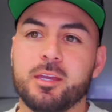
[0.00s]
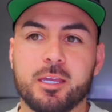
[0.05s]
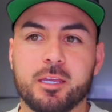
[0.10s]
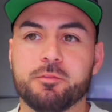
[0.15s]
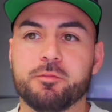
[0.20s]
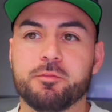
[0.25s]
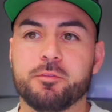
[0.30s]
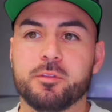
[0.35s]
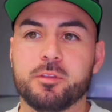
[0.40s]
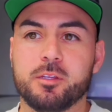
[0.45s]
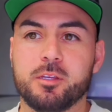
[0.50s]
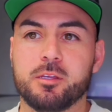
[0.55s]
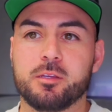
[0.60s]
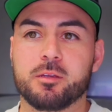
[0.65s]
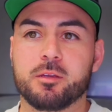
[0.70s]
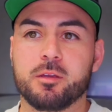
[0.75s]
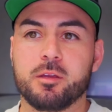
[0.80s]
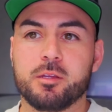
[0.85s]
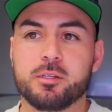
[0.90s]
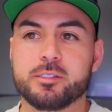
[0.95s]
if
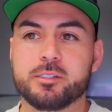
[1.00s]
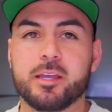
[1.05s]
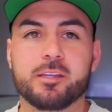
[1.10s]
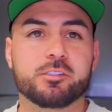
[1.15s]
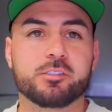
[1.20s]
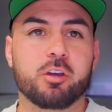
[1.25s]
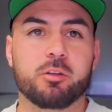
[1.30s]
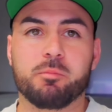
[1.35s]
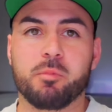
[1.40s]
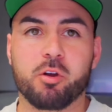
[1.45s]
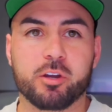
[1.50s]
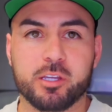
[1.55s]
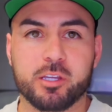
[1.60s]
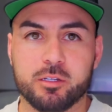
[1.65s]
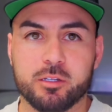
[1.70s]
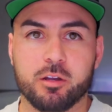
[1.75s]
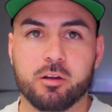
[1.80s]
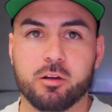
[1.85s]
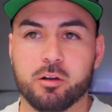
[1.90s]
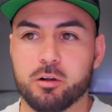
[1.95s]
the days on
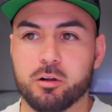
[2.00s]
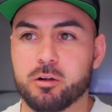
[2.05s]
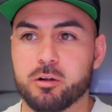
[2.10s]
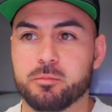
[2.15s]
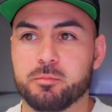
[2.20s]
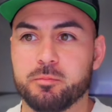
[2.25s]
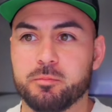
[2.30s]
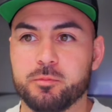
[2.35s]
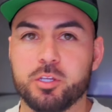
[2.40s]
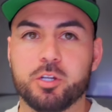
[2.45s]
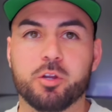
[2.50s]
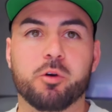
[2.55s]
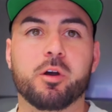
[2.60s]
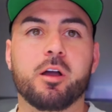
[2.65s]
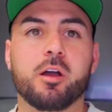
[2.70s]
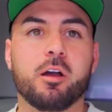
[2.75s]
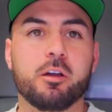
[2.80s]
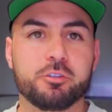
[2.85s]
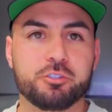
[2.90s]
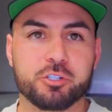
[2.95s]
market are,
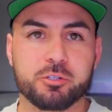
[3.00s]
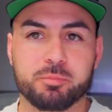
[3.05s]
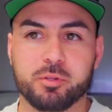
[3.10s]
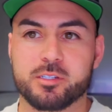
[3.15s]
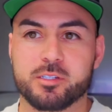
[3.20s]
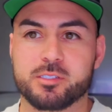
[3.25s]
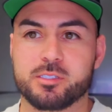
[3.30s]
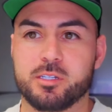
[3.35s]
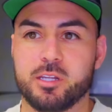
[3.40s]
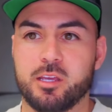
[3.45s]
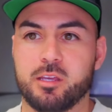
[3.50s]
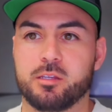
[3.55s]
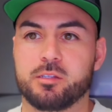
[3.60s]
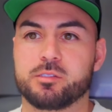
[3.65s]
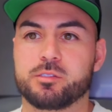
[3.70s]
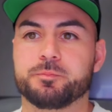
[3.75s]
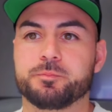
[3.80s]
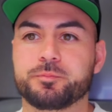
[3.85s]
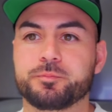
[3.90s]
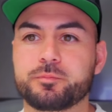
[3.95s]
100 plus
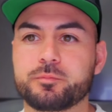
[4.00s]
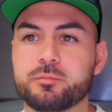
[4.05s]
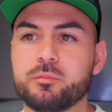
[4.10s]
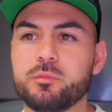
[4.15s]
days.